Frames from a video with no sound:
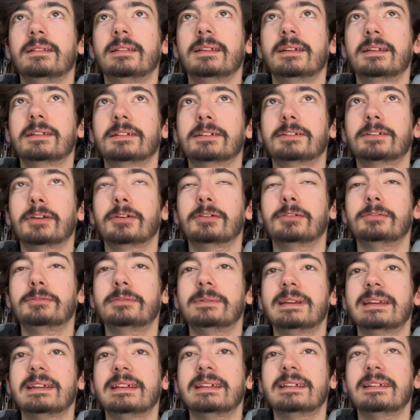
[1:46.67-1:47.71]
They're gonna know
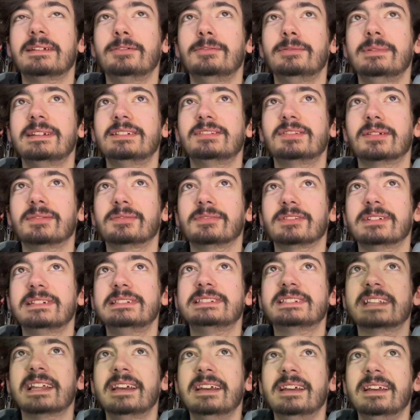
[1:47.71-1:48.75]
who each other
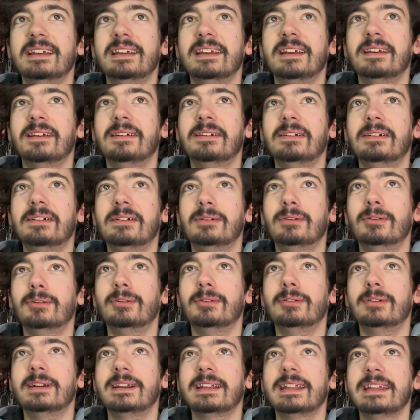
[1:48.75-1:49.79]
is.
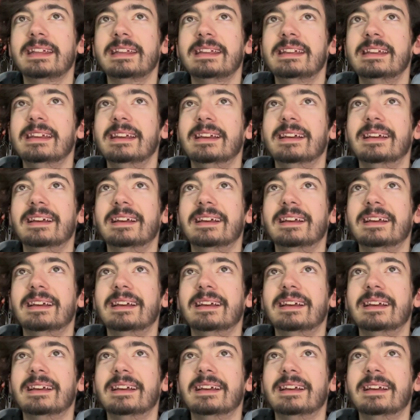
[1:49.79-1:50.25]
Ready?